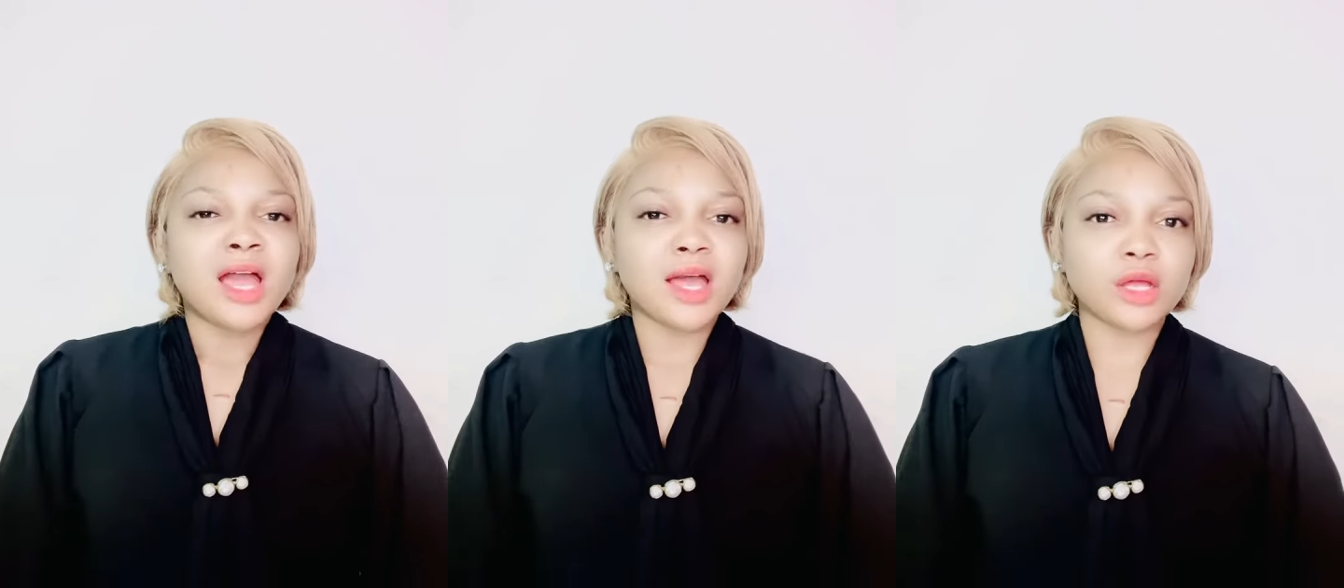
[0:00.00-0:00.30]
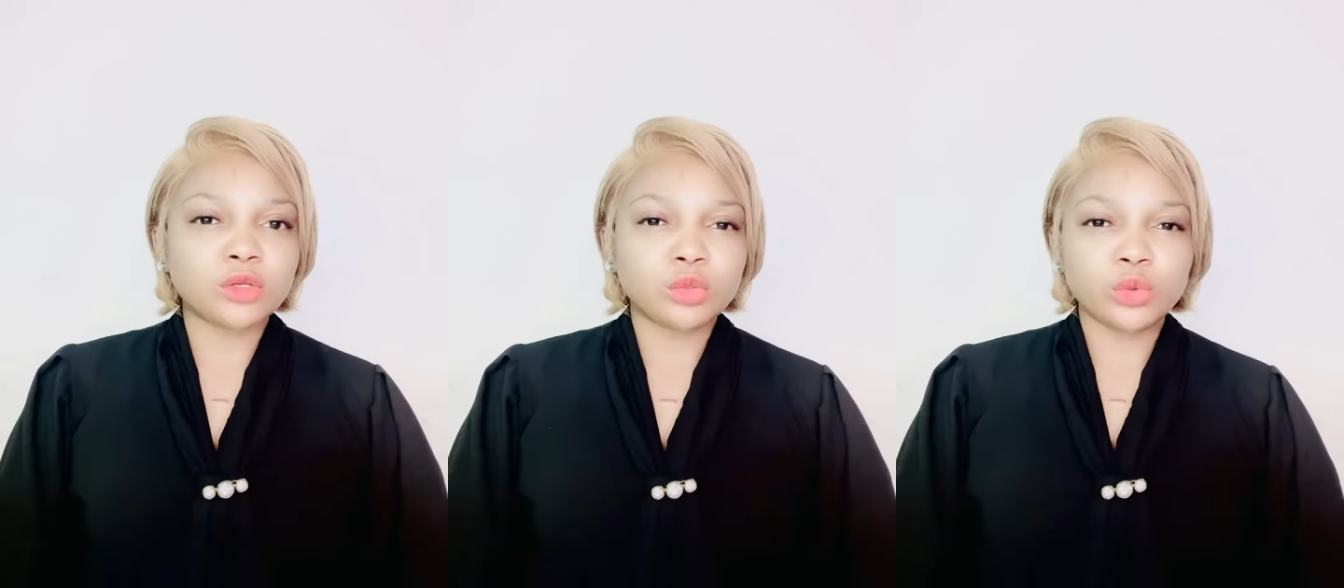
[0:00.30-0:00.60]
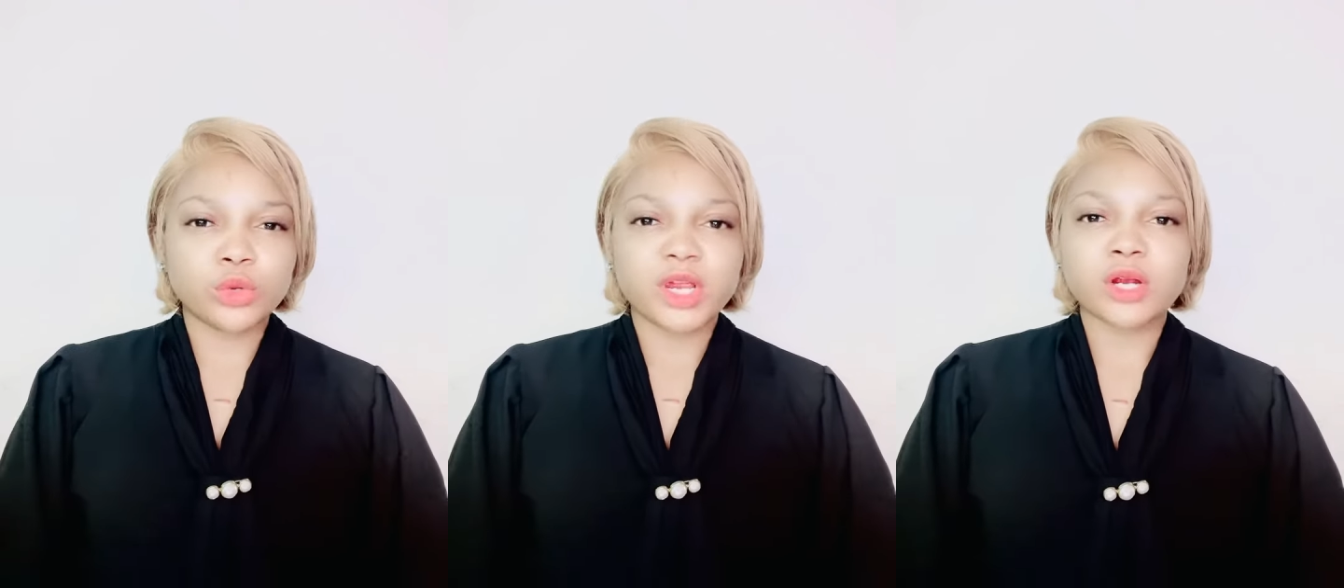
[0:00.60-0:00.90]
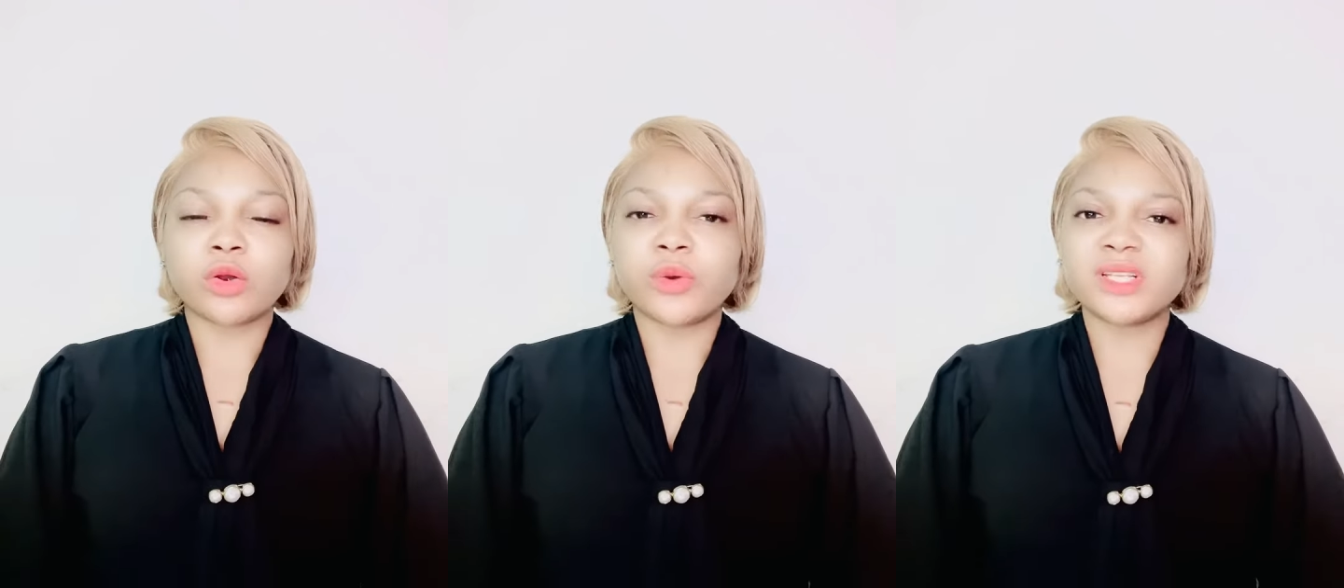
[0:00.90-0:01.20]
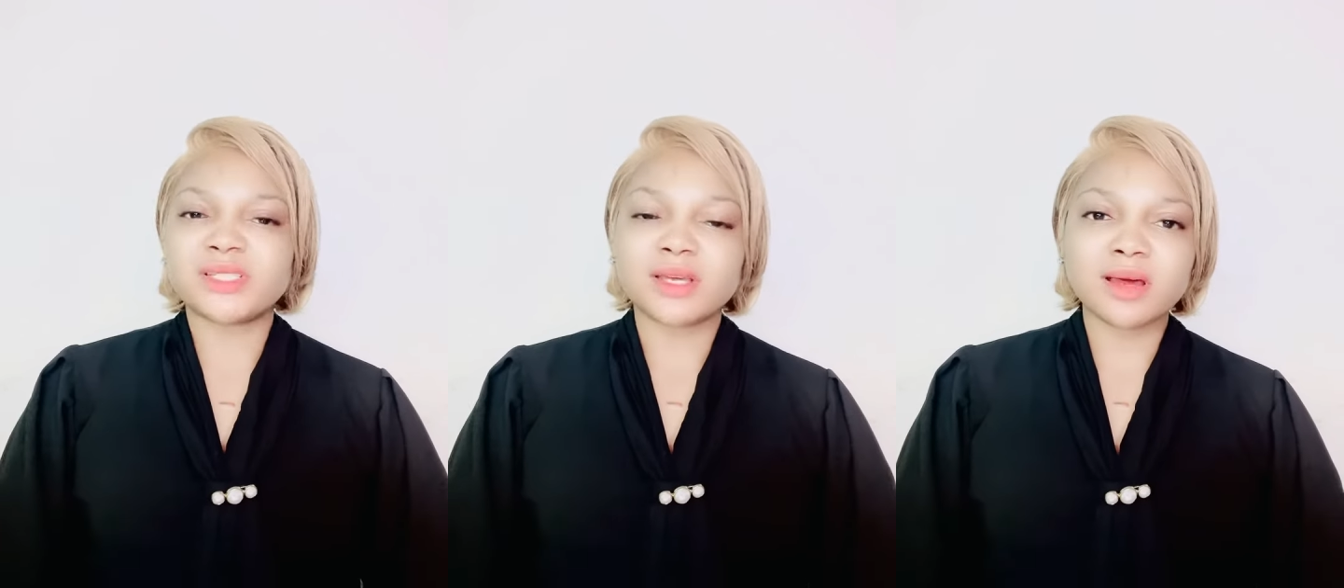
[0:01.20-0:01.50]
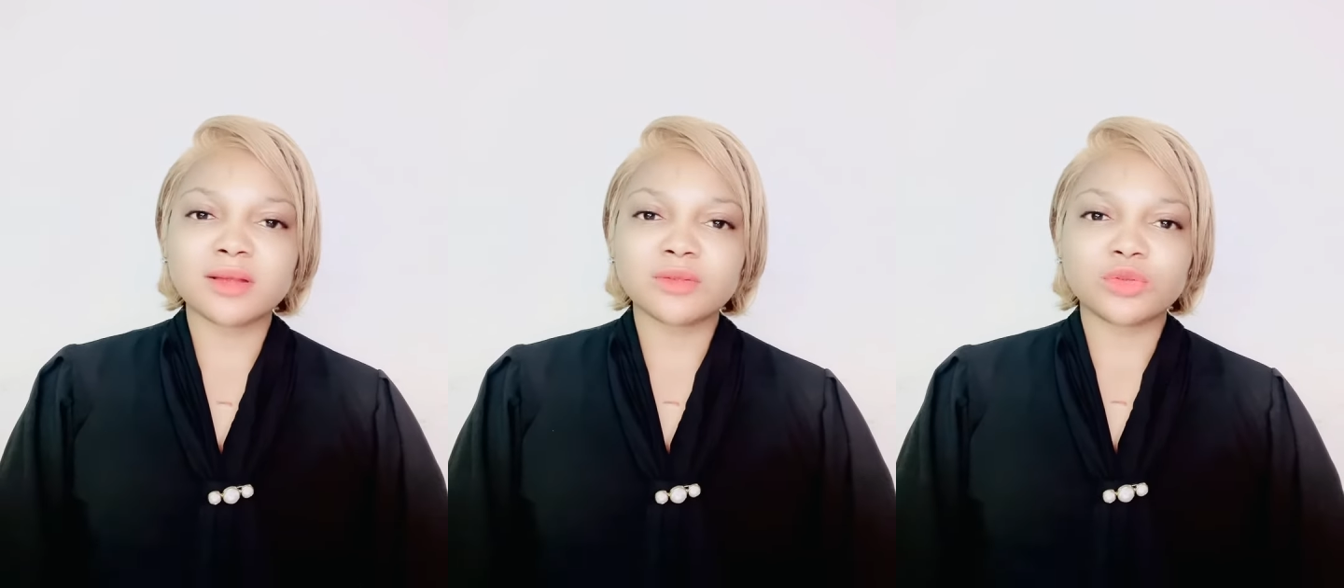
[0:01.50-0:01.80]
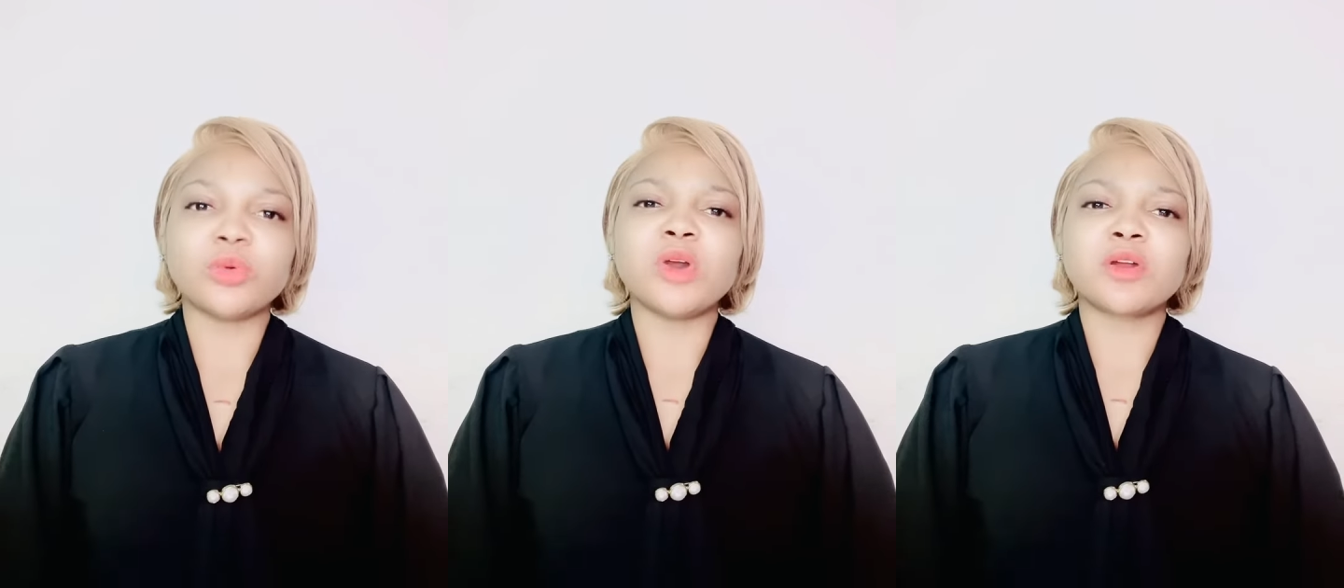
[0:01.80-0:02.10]
Hallelujah, glory to God.
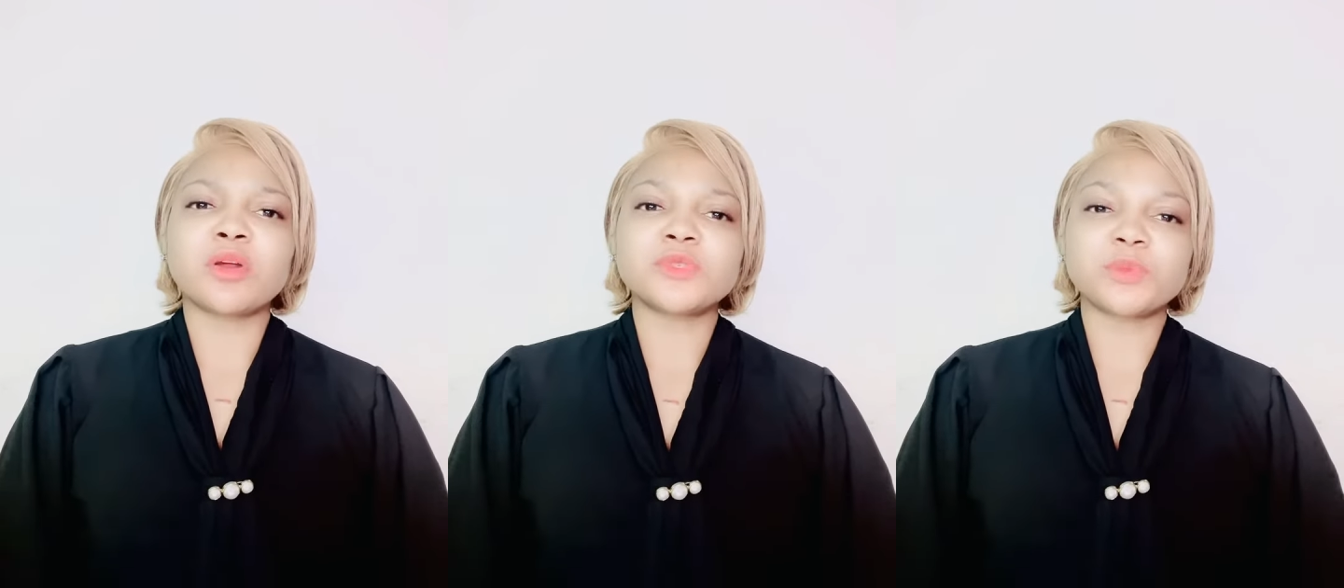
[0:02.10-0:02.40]
You're welcome